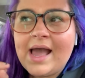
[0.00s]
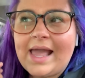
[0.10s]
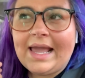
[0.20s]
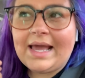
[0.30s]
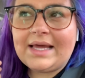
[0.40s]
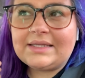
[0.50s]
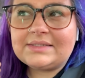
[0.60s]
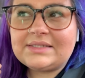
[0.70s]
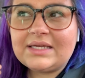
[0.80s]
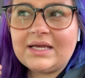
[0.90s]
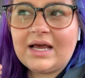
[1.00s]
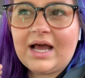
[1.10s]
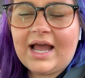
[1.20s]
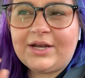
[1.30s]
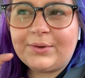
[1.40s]
And
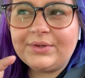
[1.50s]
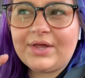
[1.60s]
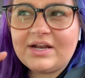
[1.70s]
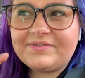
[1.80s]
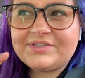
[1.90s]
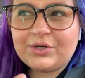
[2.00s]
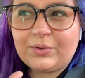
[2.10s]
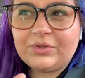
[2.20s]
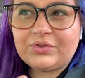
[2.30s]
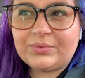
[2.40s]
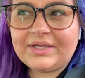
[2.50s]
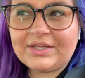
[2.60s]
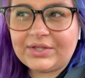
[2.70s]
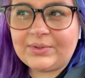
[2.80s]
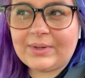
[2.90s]
I know a lot of us are going through
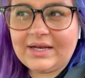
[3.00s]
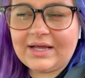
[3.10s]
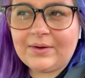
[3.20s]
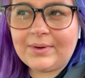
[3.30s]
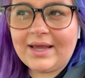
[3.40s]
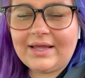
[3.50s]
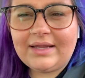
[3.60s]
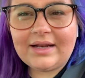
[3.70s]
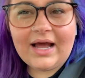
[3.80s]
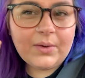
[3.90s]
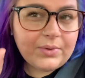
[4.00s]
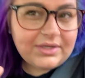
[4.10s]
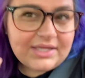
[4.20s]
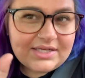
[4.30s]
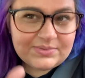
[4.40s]
healing right now. And I want
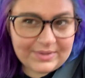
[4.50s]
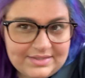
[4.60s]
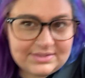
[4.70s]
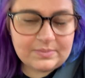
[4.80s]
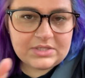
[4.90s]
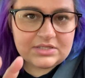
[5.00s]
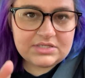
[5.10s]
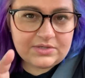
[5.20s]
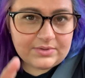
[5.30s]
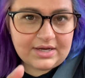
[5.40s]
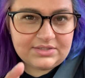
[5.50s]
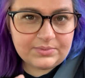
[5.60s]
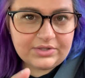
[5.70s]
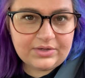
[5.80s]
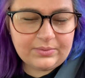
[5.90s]
to explain something to you guys
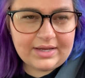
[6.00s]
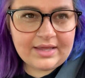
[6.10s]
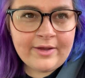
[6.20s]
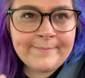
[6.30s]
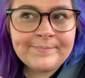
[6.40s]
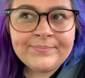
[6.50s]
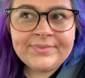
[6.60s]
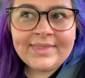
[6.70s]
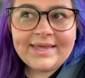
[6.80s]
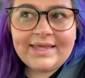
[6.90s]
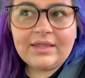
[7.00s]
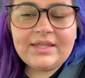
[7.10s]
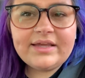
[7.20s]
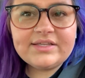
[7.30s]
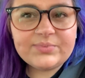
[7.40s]
really quick.
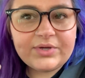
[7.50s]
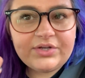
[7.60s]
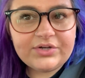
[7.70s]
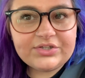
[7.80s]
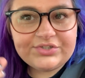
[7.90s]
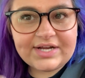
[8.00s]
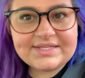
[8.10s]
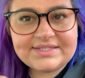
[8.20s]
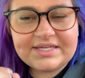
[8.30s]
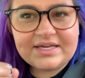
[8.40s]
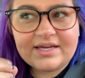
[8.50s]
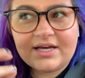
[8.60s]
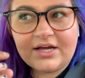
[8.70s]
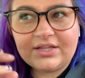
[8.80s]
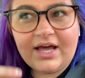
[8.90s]
Healing is when you're addressing
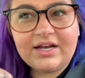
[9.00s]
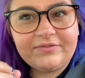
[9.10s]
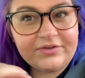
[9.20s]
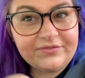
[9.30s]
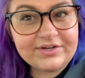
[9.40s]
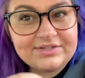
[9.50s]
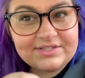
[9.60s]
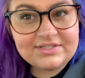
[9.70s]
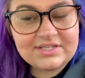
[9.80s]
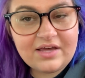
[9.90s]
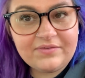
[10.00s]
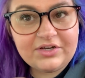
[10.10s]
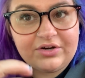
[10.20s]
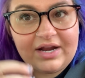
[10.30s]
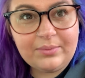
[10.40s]
a lot of your fears and stuff, and
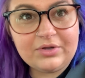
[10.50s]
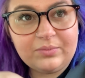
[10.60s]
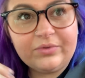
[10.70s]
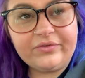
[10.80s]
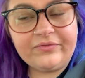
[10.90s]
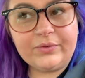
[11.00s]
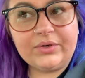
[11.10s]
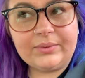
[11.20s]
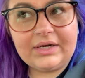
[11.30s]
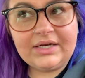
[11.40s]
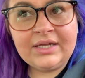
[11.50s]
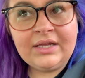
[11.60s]
you're able to move forward.